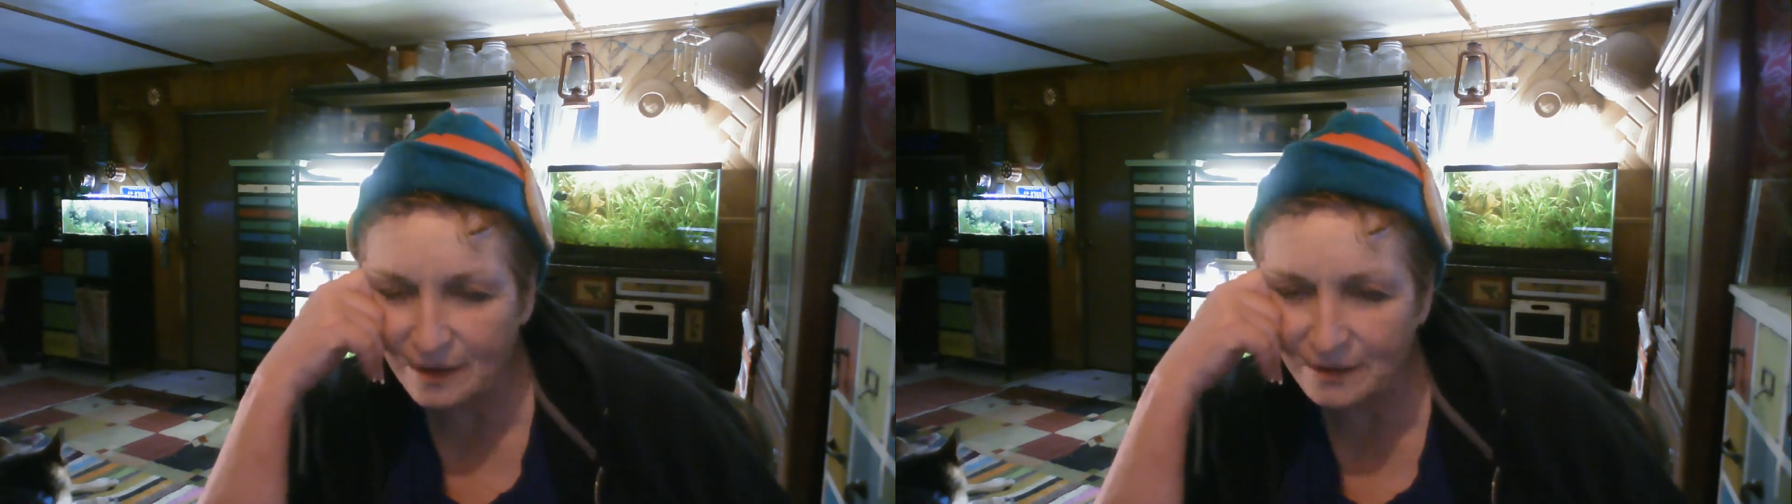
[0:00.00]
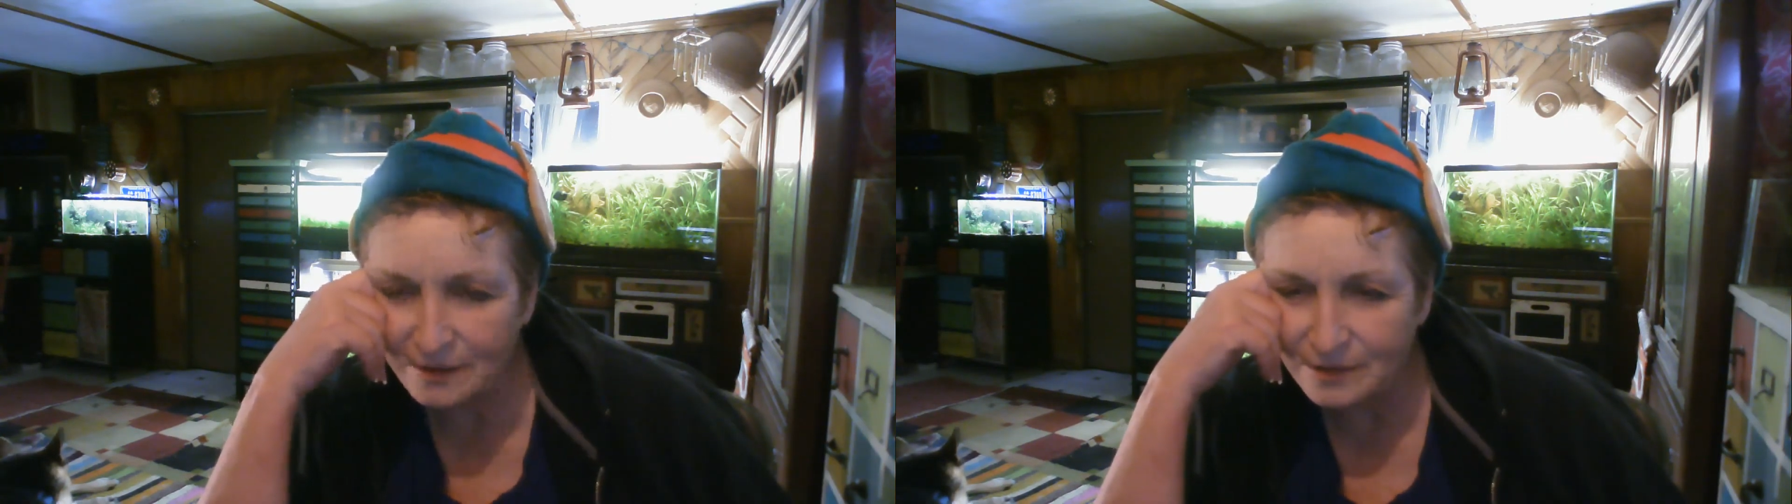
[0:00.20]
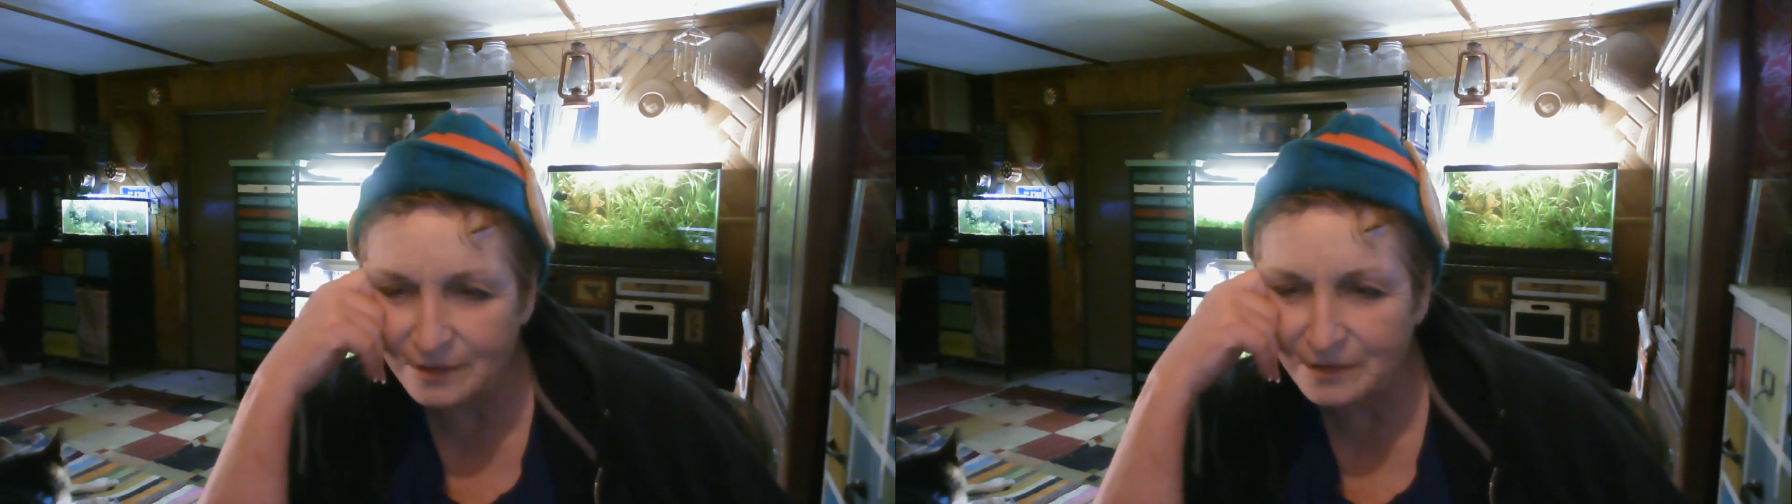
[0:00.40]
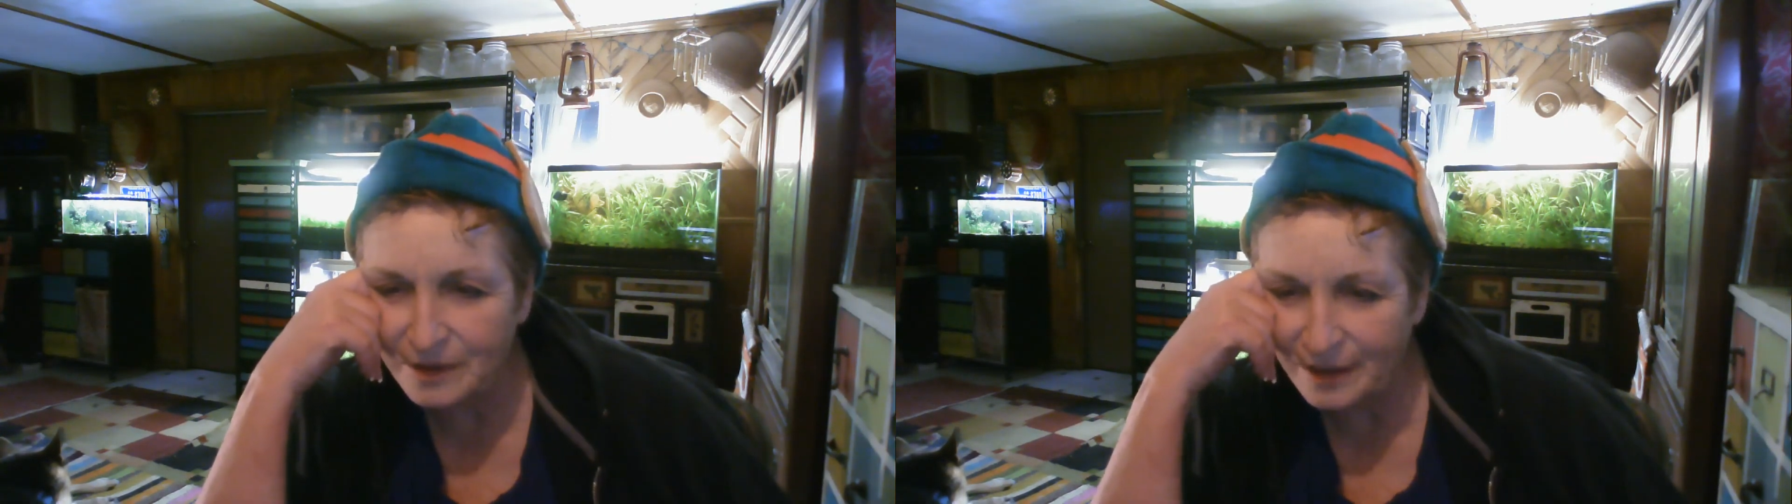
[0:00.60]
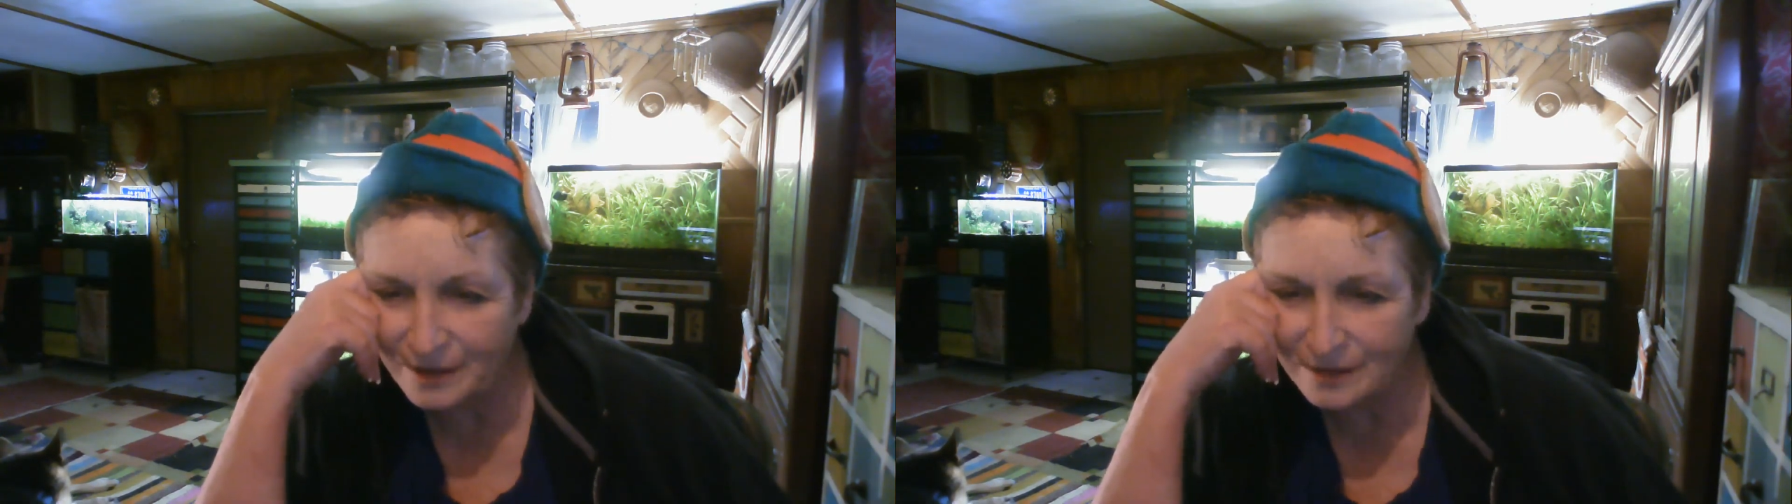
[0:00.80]
Oh,
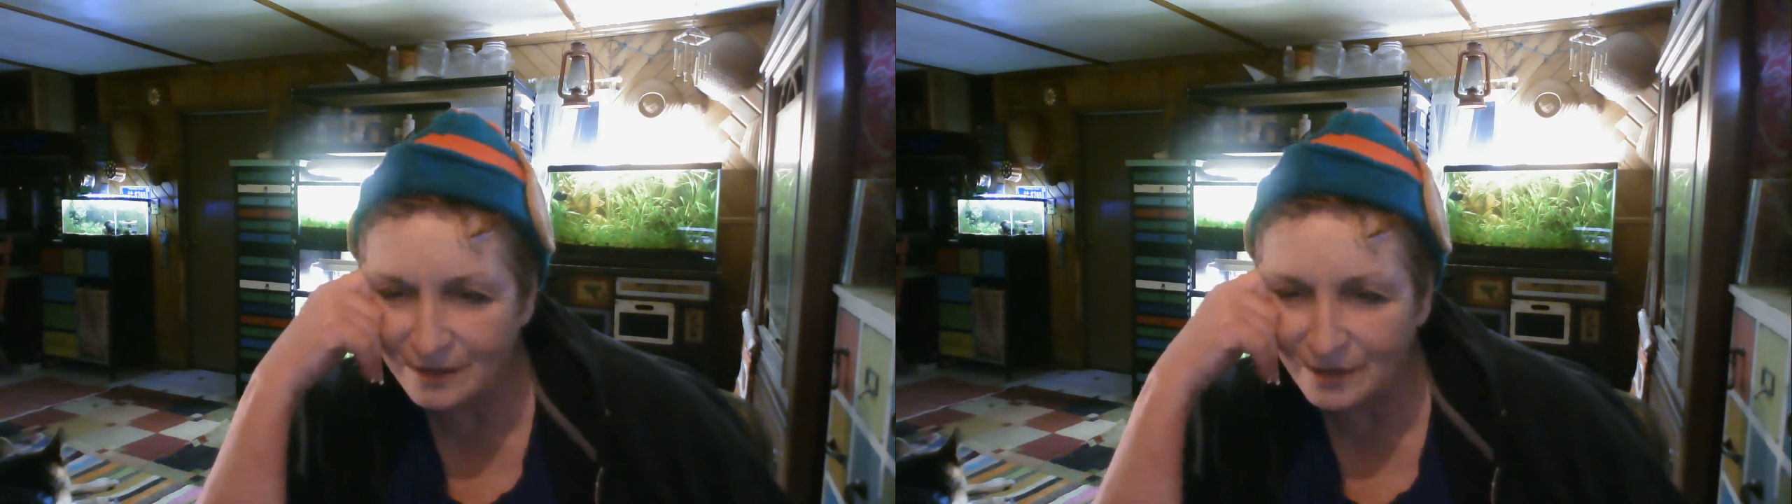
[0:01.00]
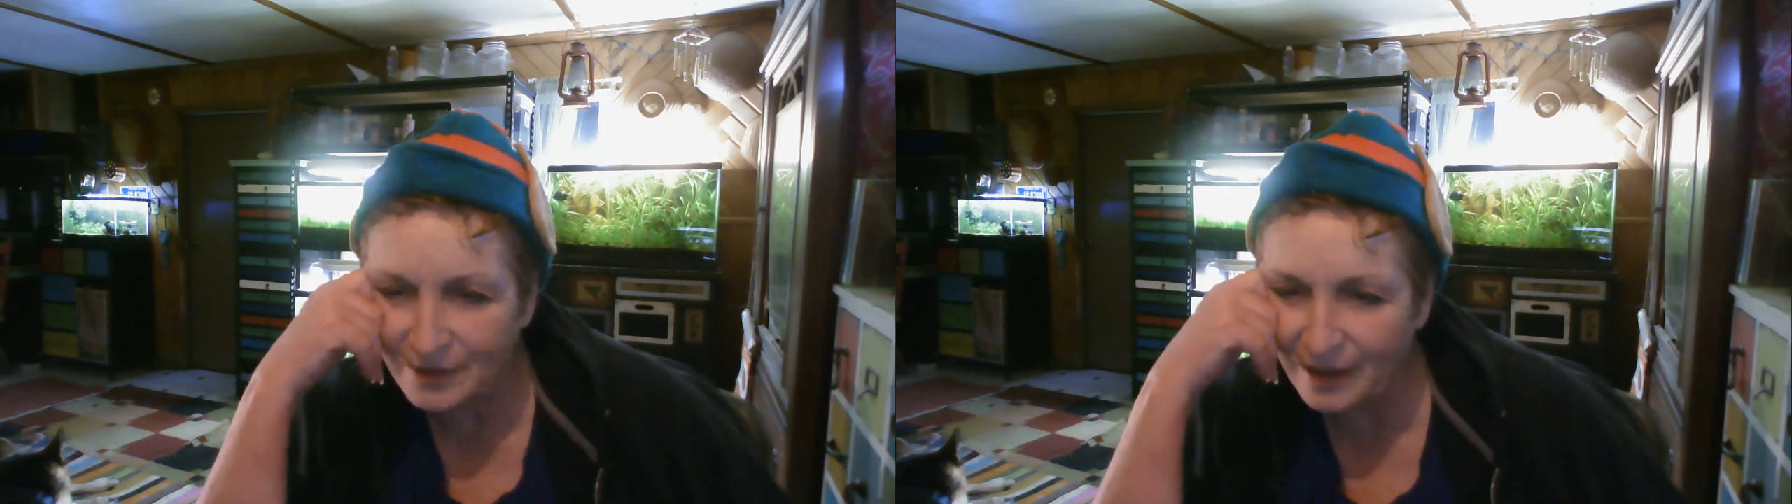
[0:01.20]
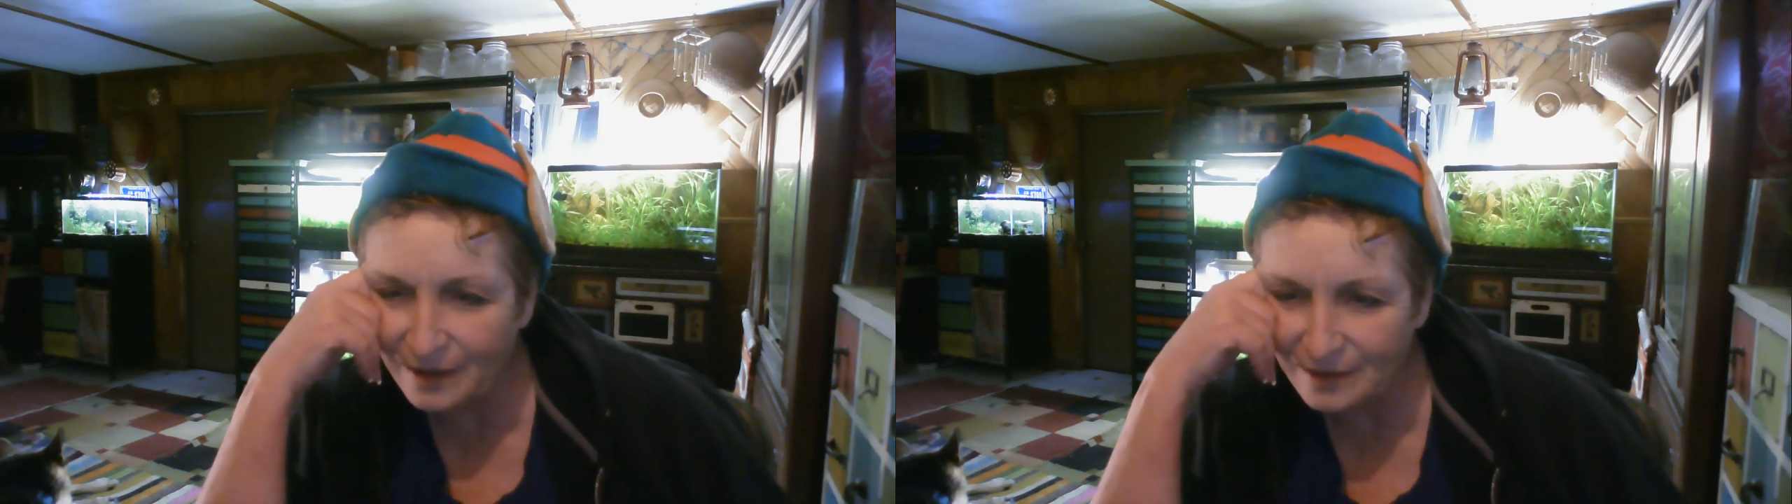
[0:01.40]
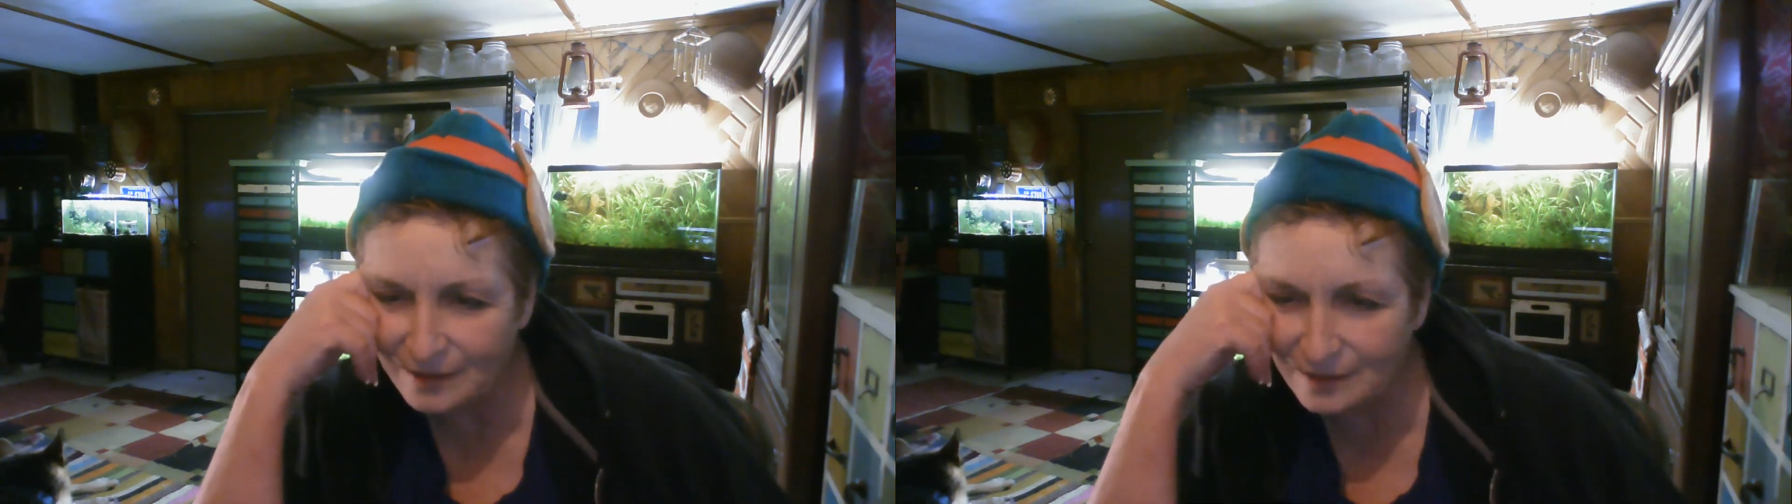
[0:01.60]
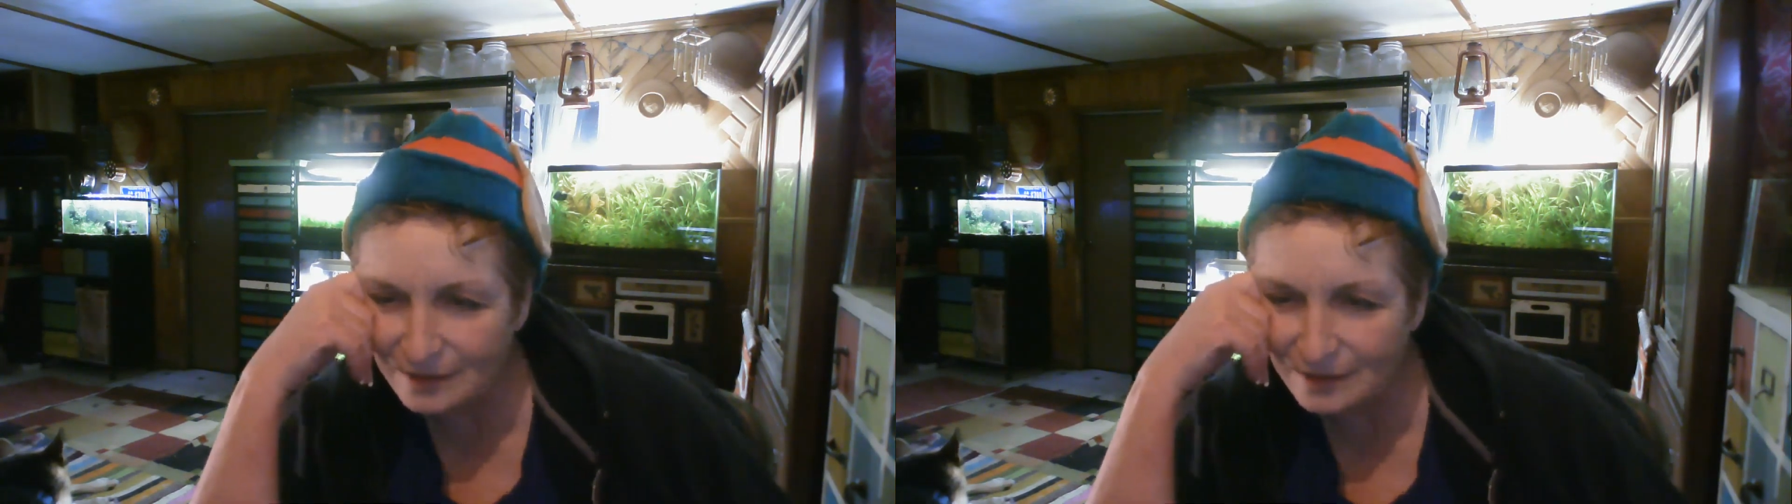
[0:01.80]
I didn't know that.